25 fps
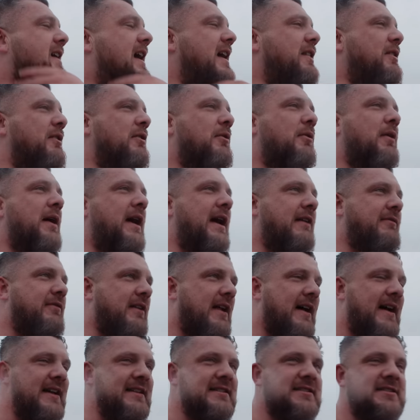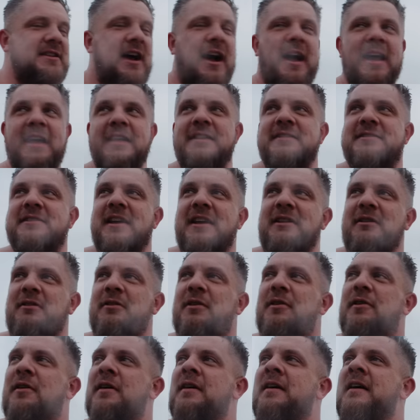I don't know, whatever it is, science, I don't
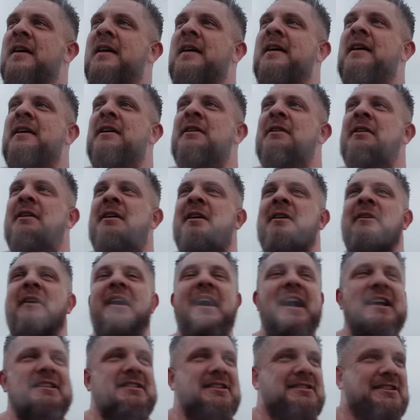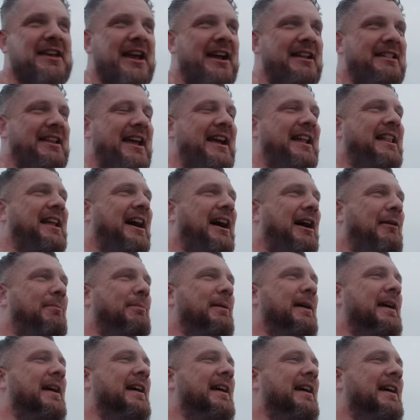know. But I just get death
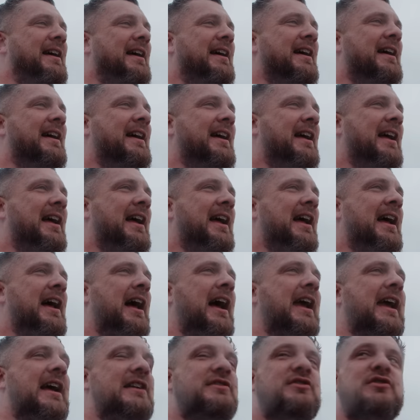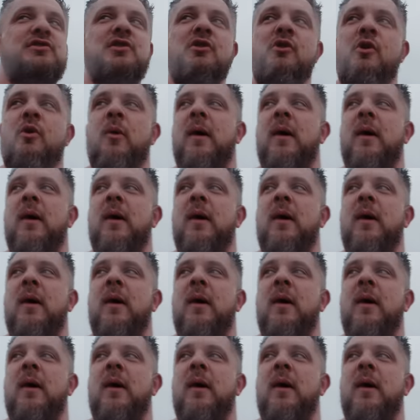happy. I get so